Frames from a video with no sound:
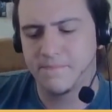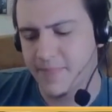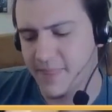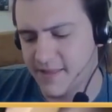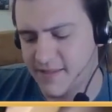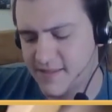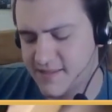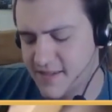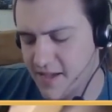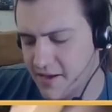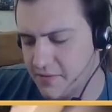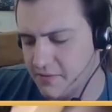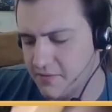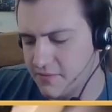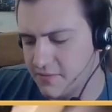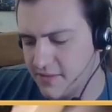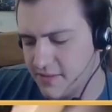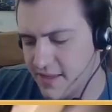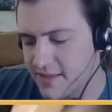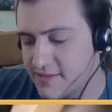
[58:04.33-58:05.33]
So
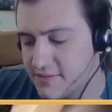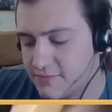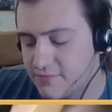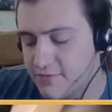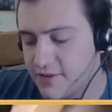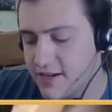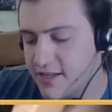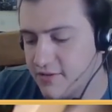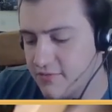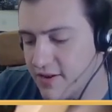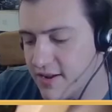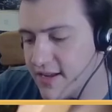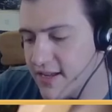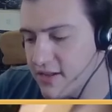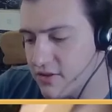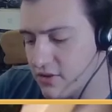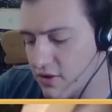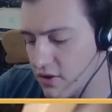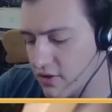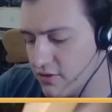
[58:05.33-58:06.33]
there's some really, really
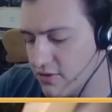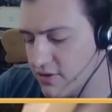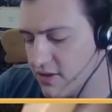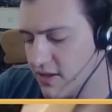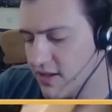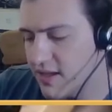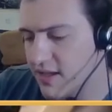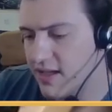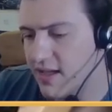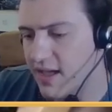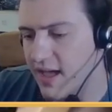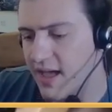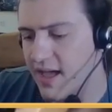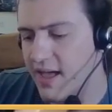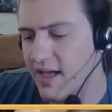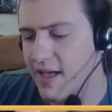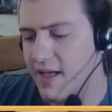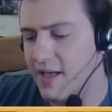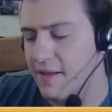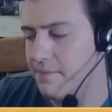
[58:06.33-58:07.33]
good
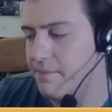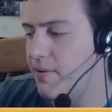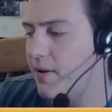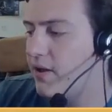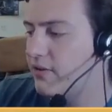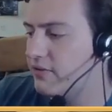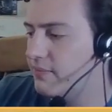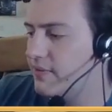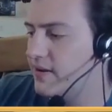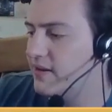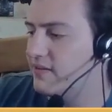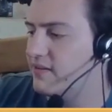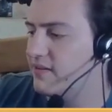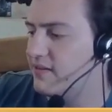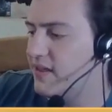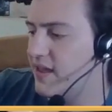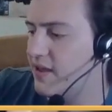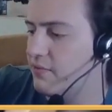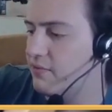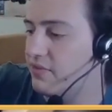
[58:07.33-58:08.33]
possibilities
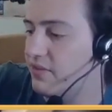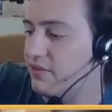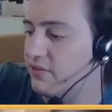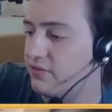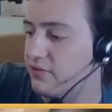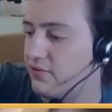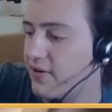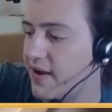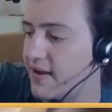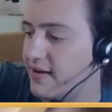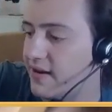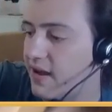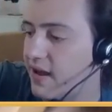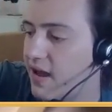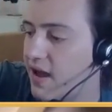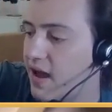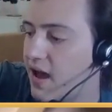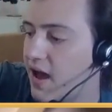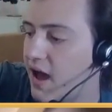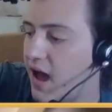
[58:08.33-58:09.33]
here with this terrain.
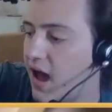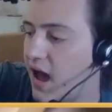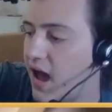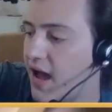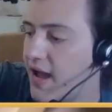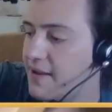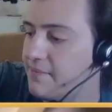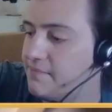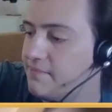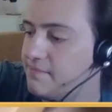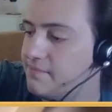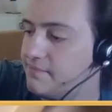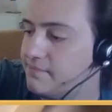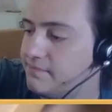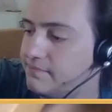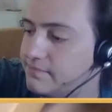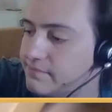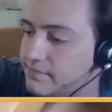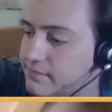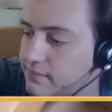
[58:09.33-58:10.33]
I'm
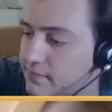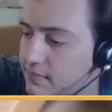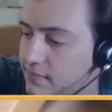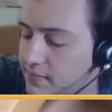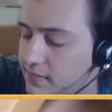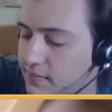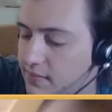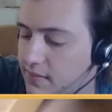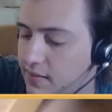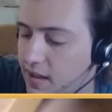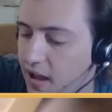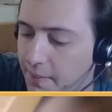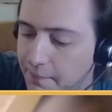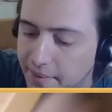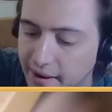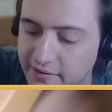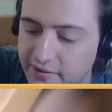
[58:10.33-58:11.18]
pleasantly